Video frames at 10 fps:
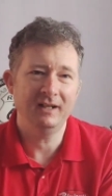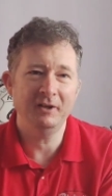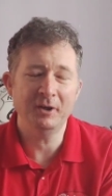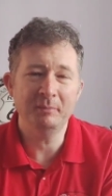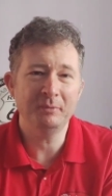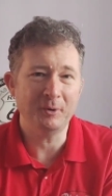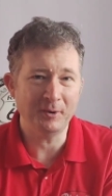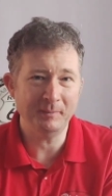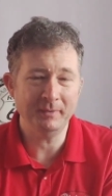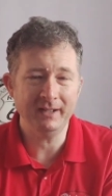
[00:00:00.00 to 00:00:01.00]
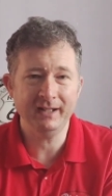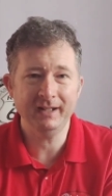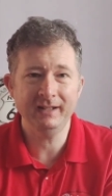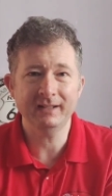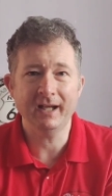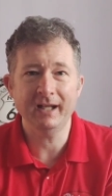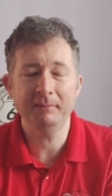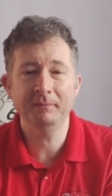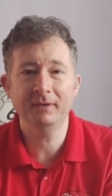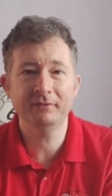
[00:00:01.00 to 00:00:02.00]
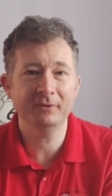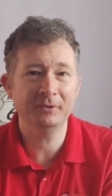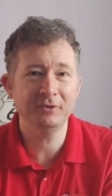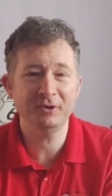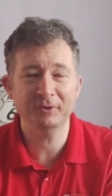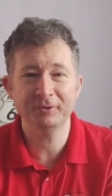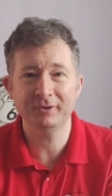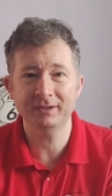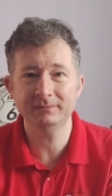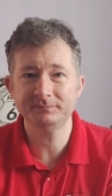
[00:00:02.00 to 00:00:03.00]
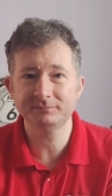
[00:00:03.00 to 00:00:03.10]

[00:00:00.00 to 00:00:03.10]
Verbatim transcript: I know Prime is aimed for children,